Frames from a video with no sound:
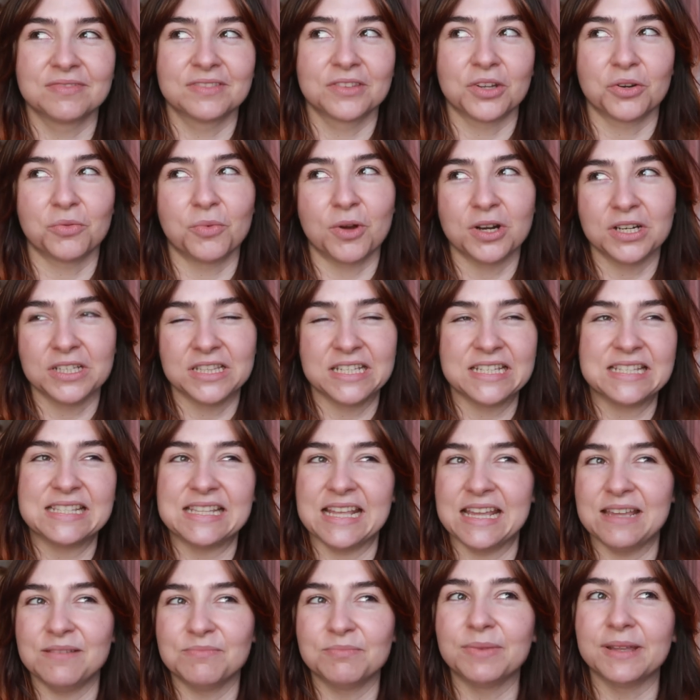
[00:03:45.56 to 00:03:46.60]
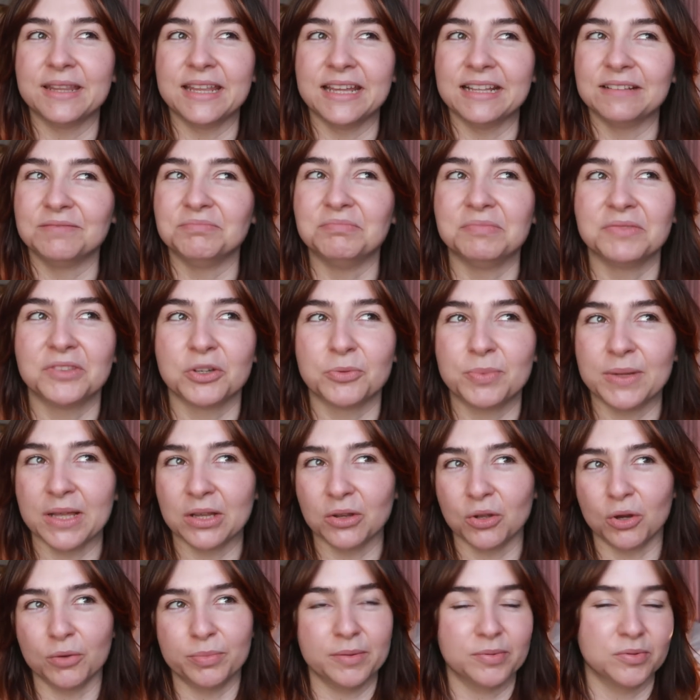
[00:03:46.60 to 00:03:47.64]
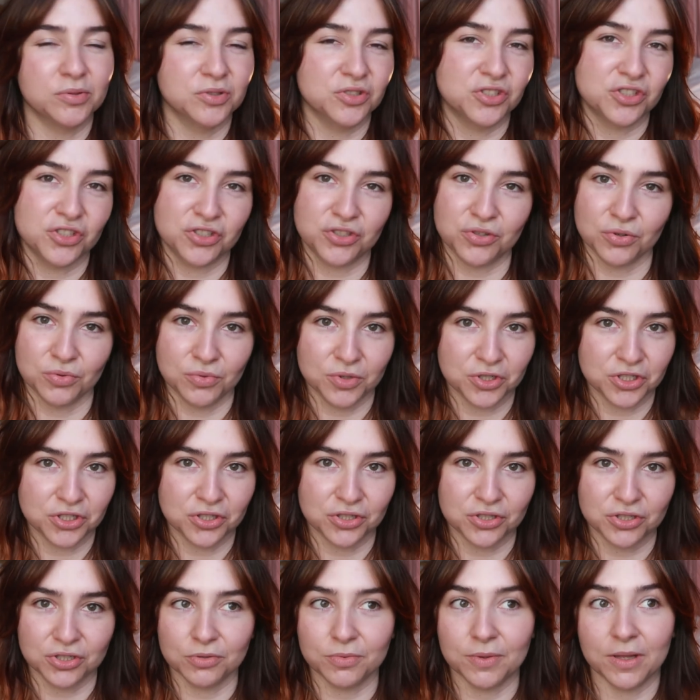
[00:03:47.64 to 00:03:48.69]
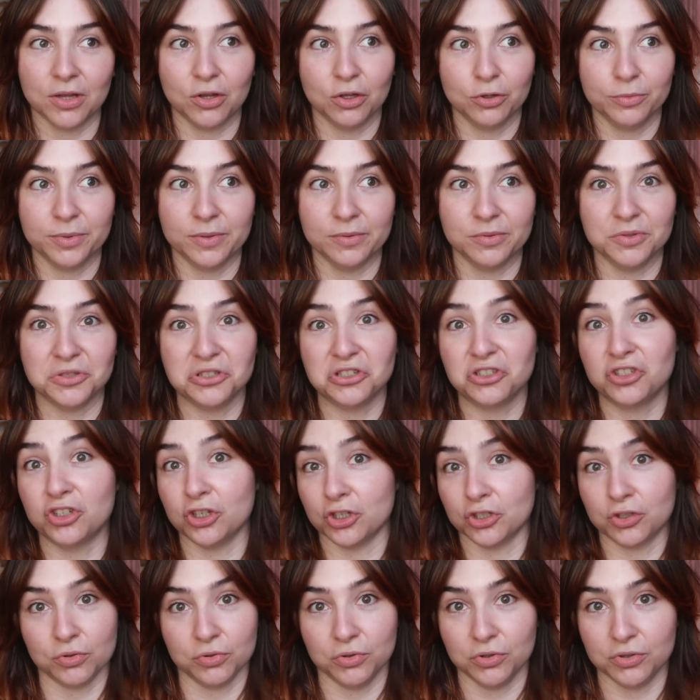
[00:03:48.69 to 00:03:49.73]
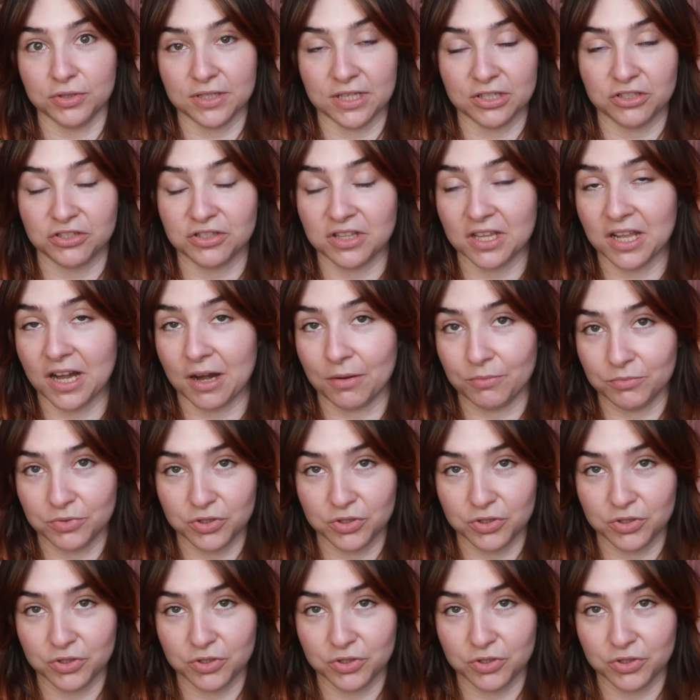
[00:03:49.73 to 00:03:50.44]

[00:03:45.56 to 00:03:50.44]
they're one and the same, but then there'll be a lot of people who just don't watch YouTube, a lot of people that just don't use Instagram.